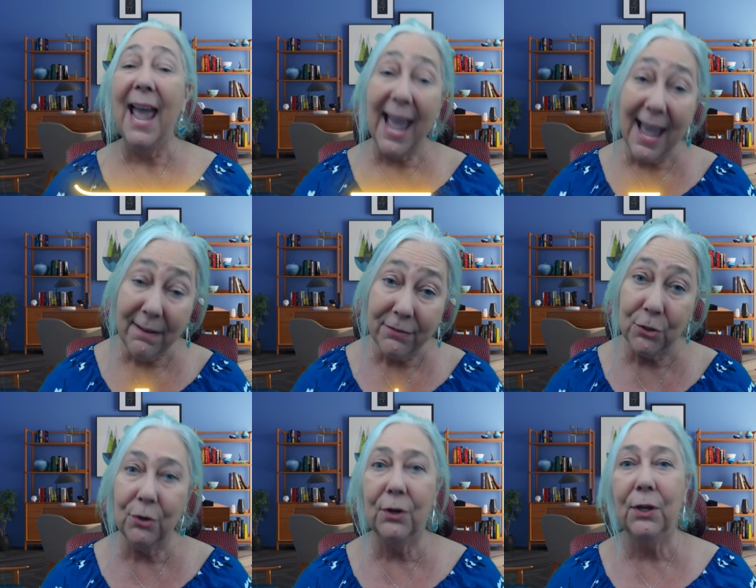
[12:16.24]

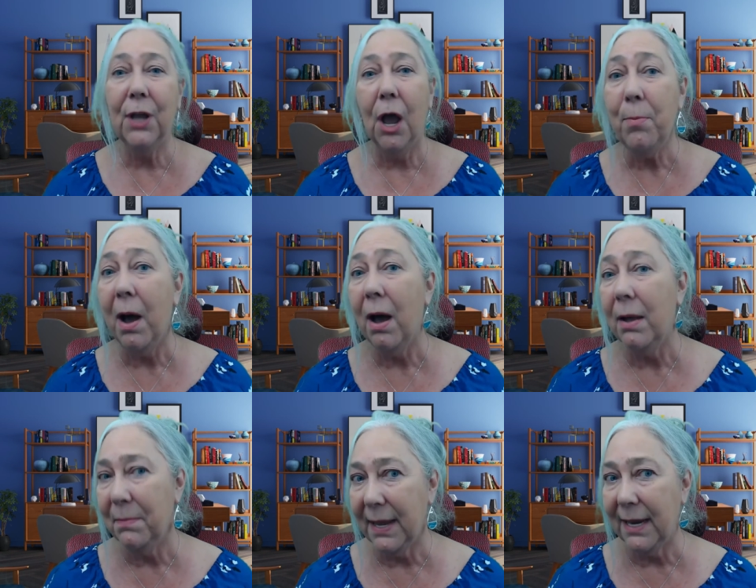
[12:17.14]
after
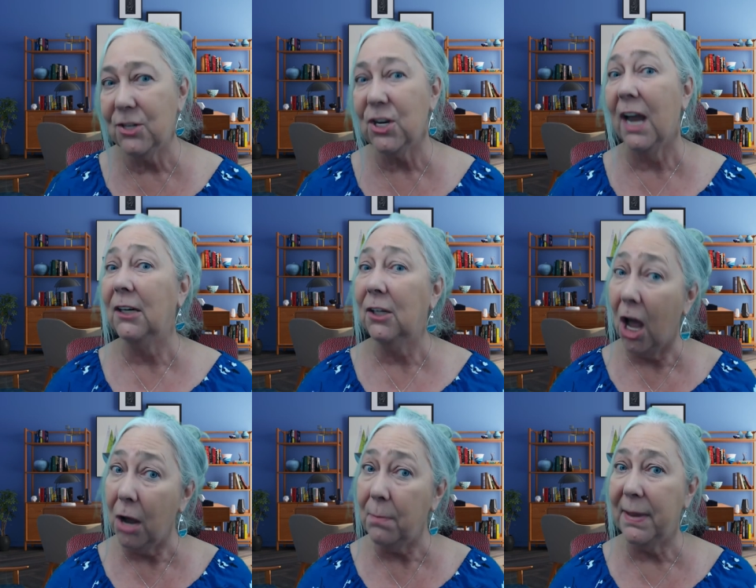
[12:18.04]
Yaupon Beach and
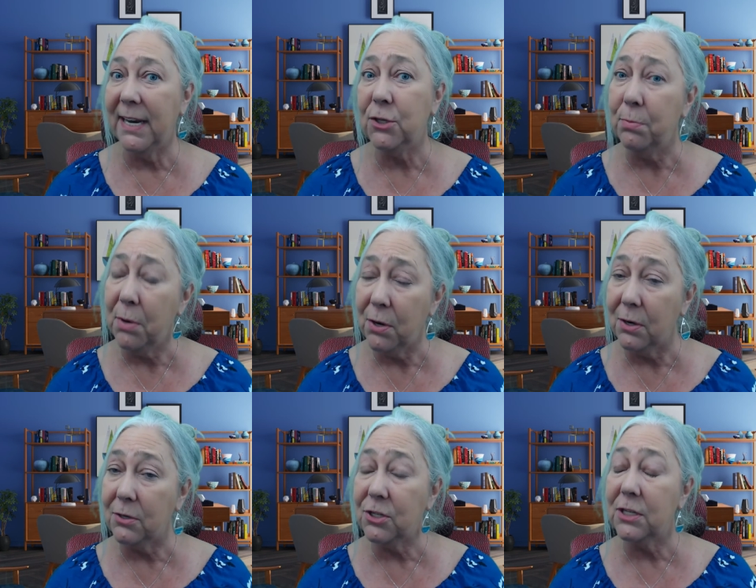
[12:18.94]
Long Beach
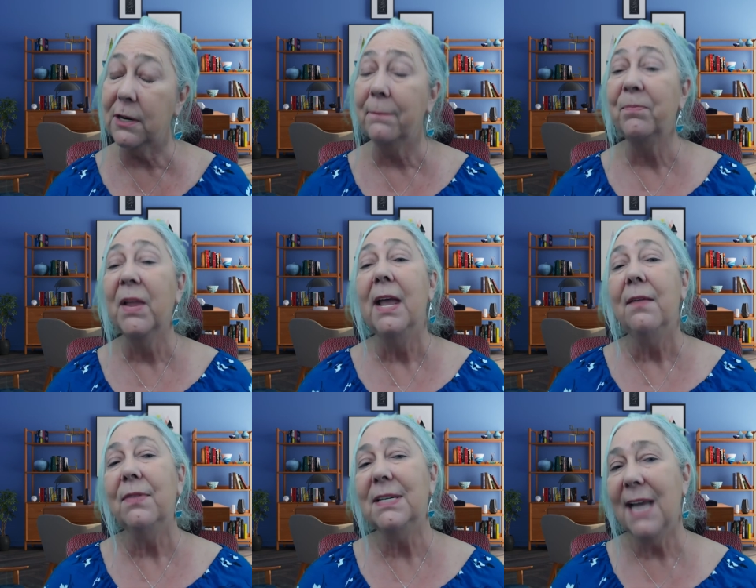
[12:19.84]
merged.
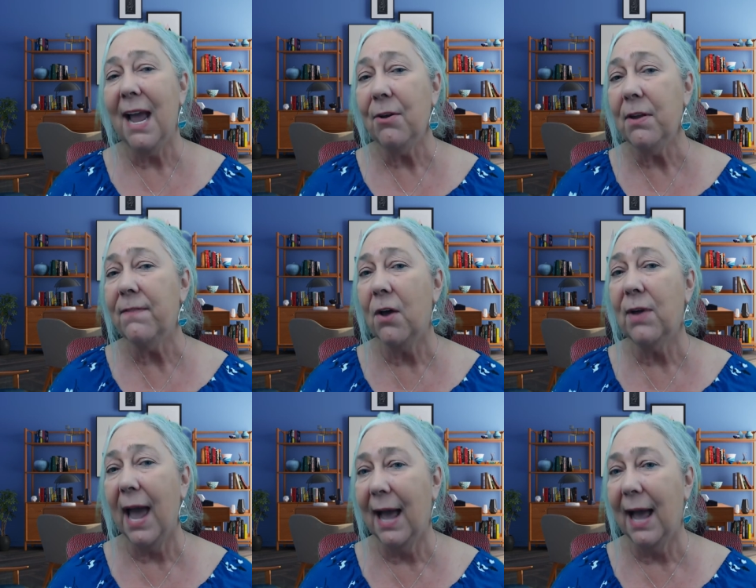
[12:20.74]
The town of Oak